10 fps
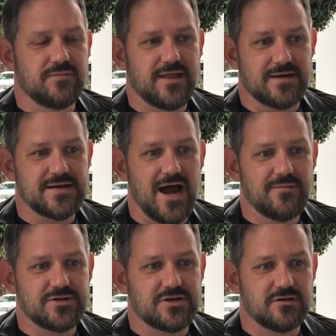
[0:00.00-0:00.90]
at the
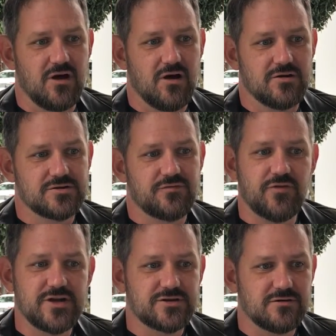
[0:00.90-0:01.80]
time just a large
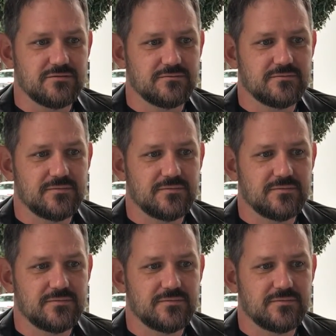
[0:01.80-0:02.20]
freezer,